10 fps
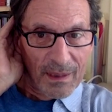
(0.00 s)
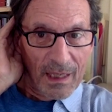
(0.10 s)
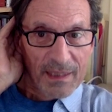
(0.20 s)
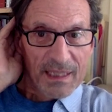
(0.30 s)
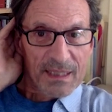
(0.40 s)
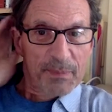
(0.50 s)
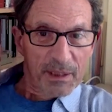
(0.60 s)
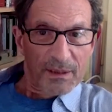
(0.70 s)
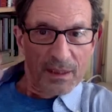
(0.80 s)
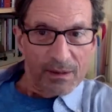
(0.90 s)
Yes,
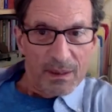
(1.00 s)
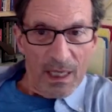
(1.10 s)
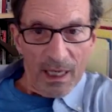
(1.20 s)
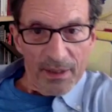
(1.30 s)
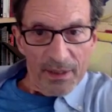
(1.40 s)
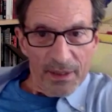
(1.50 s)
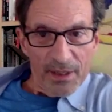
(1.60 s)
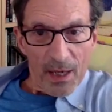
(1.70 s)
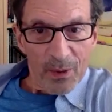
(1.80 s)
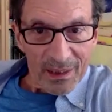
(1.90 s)
but uh,
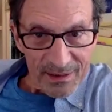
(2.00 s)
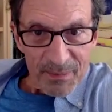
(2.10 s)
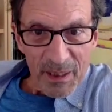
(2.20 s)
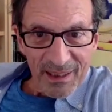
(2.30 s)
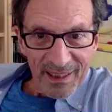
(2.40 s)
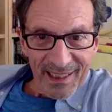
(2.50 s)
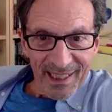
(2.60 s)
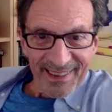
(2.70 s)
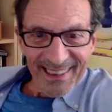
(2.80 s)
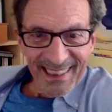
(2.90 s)
not well. Speak a
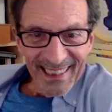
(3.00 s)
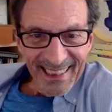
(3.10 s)
little louder.